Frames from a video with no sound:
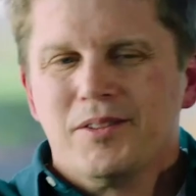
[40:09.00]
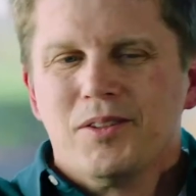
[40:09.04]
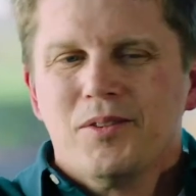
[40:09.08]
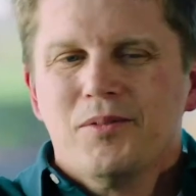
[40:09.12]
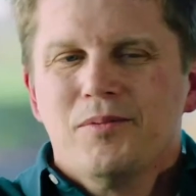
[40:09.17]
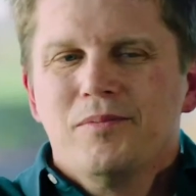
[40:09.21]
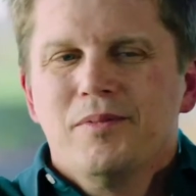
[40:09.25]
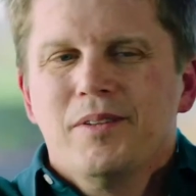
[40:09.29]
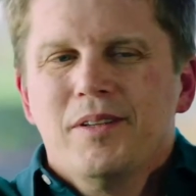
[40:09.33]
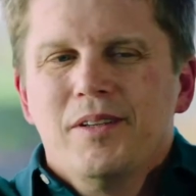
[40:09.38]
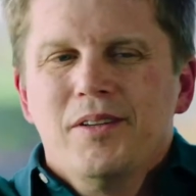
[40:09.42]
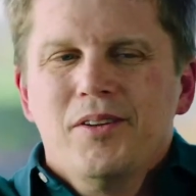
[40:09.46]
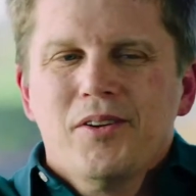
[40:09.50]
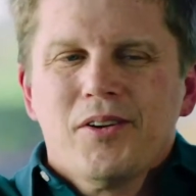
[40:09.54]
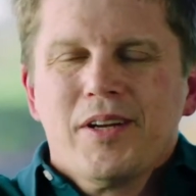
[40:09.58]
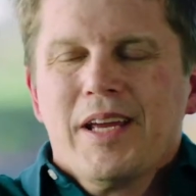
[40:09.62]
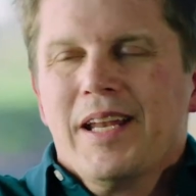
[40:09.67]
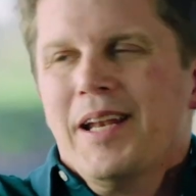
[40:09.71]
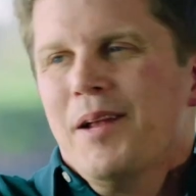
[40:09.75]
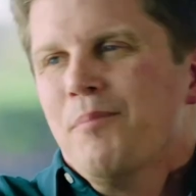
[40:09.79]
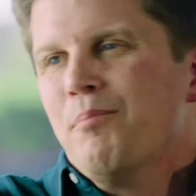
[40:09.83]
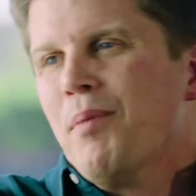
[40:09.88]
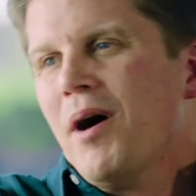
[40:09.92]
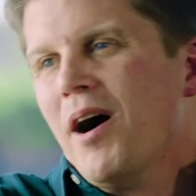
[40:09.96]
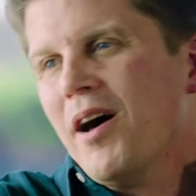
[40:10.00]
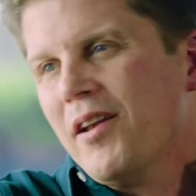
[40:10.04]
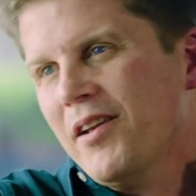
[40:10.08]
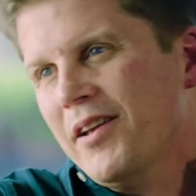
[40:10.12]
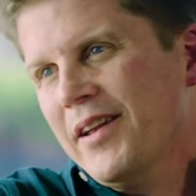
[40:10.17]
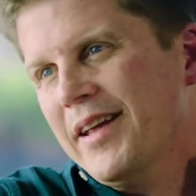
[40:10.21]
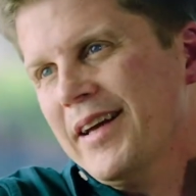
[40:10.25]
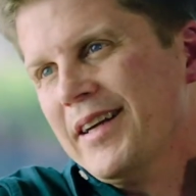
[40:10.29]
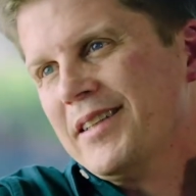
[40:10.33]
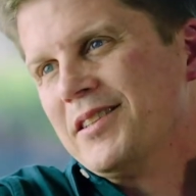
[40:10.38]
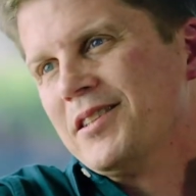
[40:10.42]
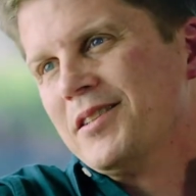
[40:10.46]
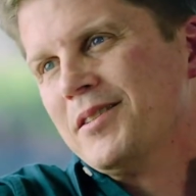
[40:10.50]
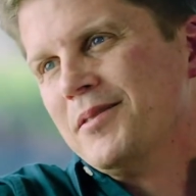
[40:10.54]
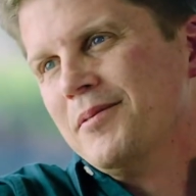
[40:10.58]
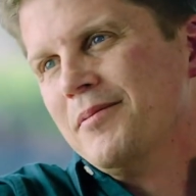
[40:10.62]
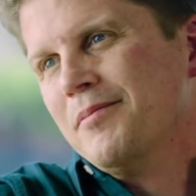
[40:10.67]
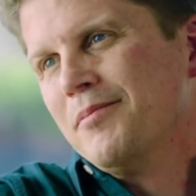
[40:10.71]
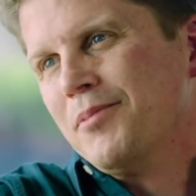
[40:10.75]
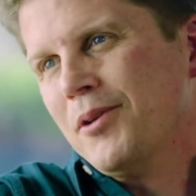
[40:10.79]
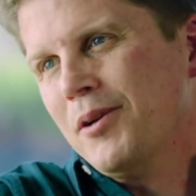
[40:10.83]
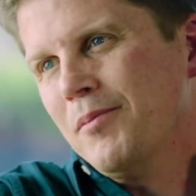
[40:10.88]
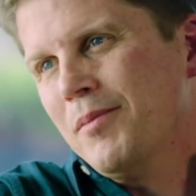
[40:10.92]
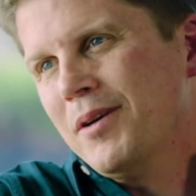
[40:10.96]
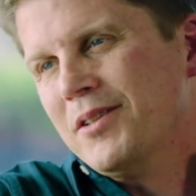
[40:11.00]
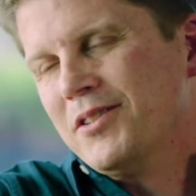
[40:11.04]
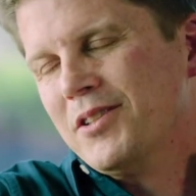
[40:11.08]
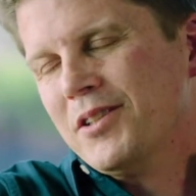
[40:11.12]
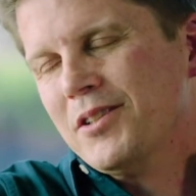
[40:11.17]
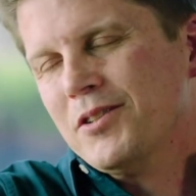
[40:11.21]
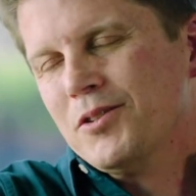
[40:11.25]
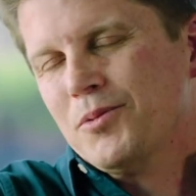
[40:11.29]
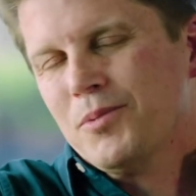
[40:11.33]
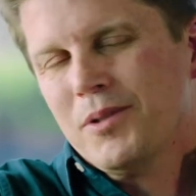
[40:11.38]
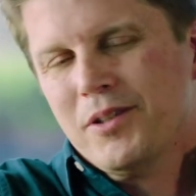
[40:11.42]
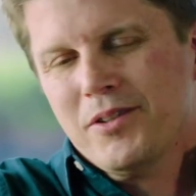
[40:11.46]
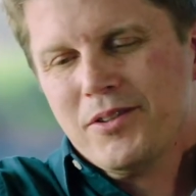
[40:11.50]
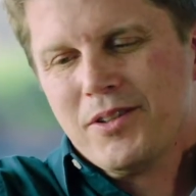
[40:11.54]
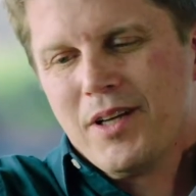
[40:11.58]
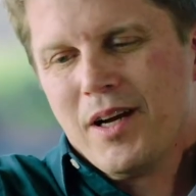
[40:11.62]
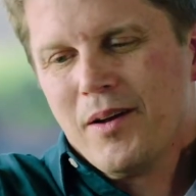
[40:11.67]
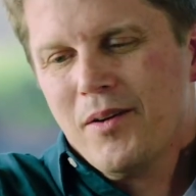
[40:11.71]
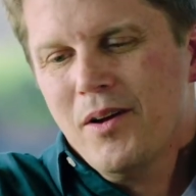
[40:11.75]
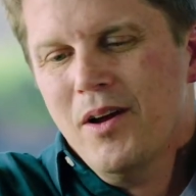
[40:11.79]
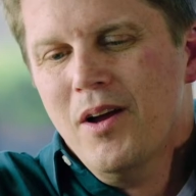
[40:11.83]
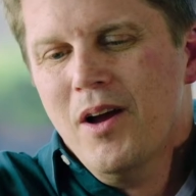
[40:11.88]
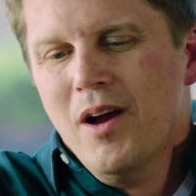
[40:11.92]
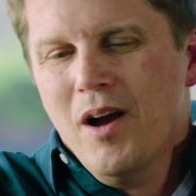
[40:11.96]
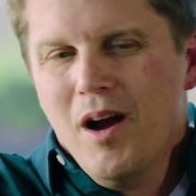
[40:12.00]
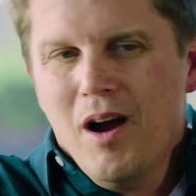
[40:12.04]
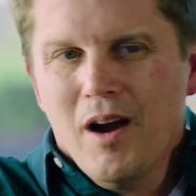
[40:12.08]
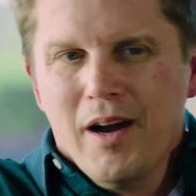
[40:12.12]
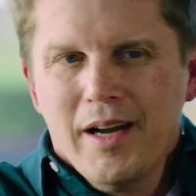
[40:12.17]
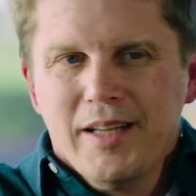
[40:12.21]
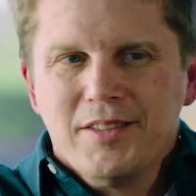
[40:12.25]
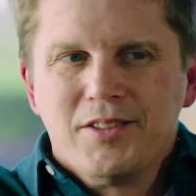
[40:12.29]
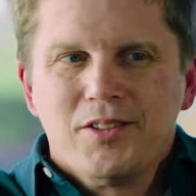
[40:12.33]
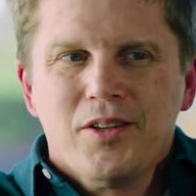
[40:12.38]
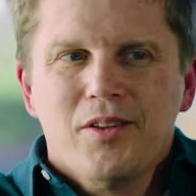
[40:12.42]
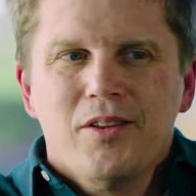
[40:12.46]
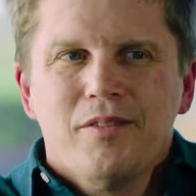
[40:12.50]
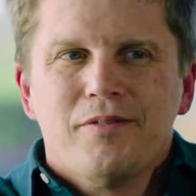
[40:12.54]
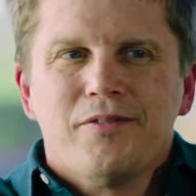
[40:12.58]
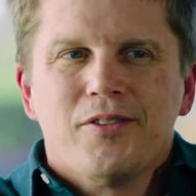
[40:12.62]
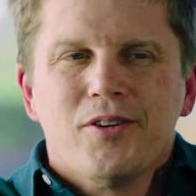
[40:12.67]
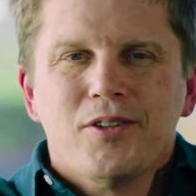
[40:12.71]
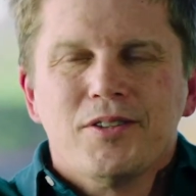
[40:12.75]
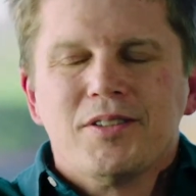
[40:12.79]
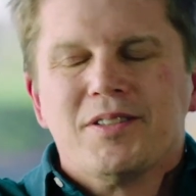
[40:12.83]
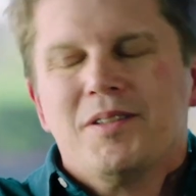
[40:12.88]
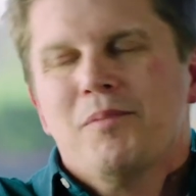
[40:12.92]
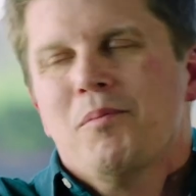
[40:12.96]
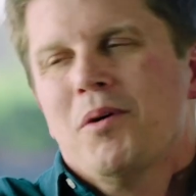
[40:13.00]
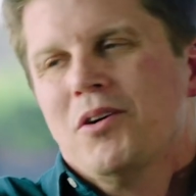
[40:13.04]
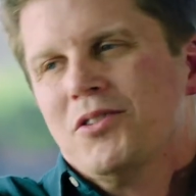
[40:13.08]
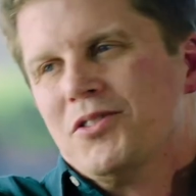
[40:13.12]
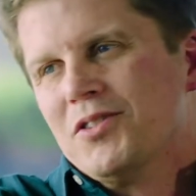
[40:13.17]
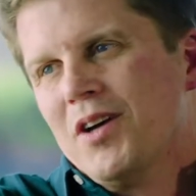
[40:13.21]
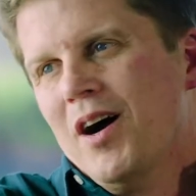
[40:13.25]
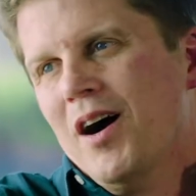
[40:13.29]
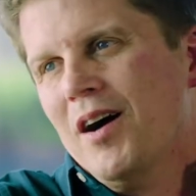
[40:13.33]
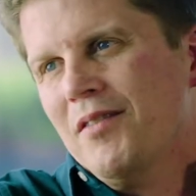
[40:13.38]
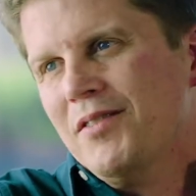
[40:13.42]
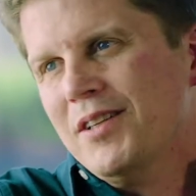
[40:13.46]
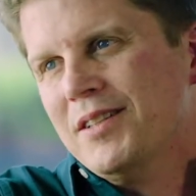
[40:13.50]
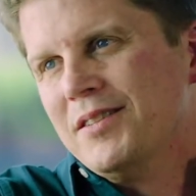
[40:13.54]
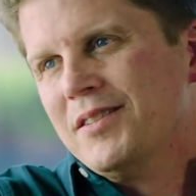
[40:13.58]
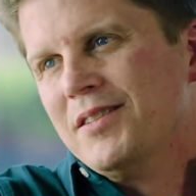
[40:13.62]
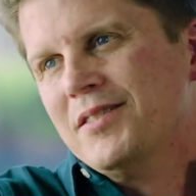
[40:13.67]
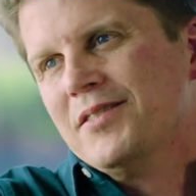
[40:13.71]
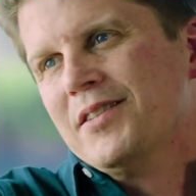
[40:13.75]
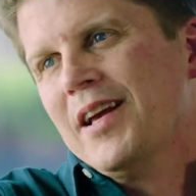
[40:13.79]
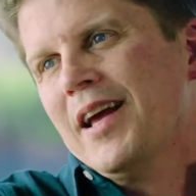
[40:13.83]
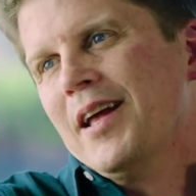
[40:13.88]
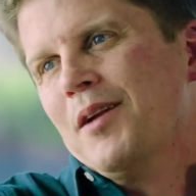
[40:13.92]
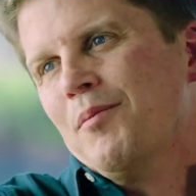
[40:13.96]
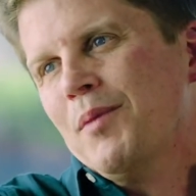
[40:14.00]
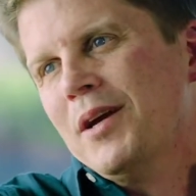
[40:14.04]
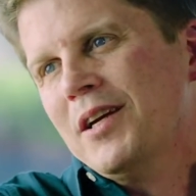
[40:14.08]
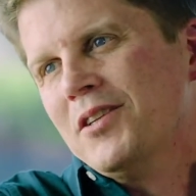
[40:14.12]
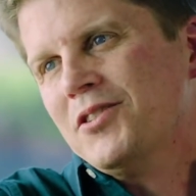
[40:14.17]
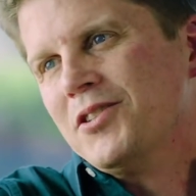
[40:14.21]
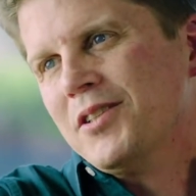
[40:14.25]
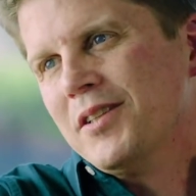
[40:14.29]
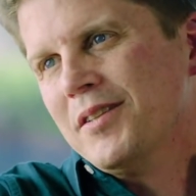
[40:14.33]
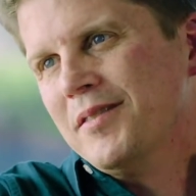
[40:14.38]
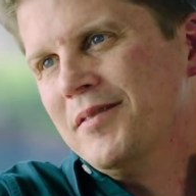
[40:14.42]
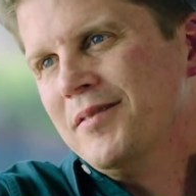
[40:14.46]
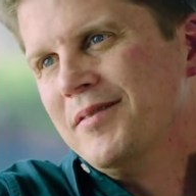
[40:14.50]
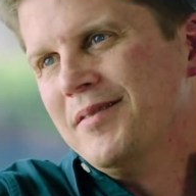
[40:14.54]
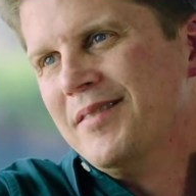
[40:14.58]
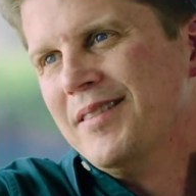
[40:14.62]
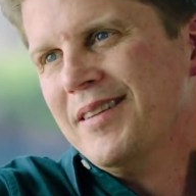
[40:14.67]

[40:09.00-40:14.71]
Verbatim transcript: so you're getting at bottlenecks pretty yeah. much here is what you're talking all right so the first and most obvious is animation